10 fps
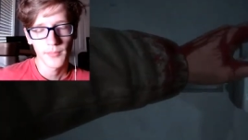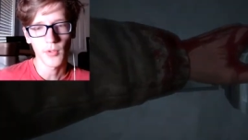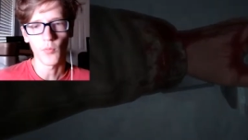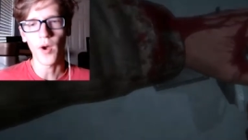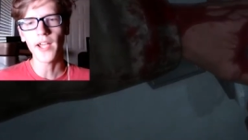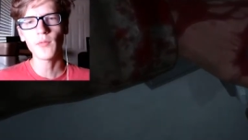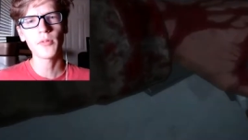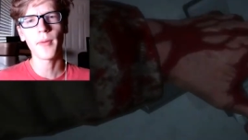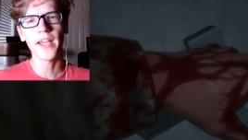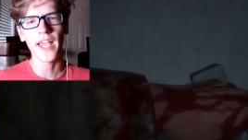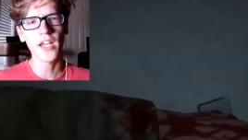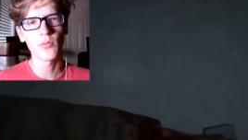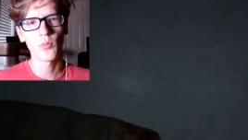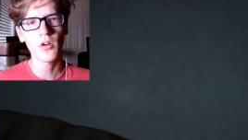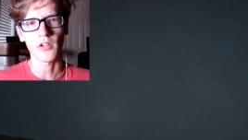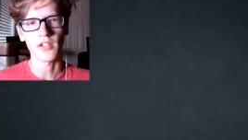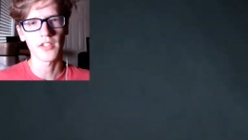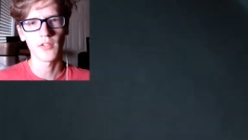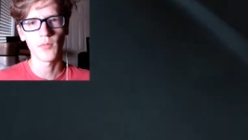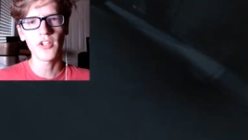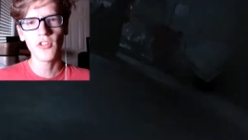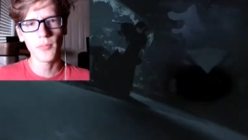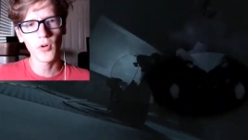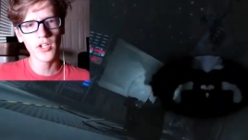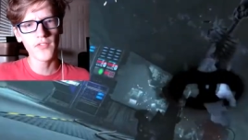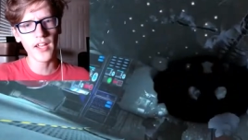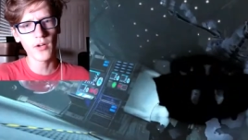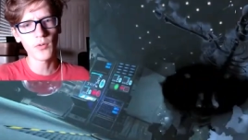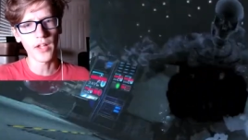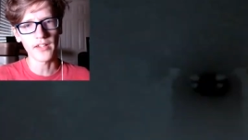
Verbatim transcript: But why would my hand work? What is the point of that whole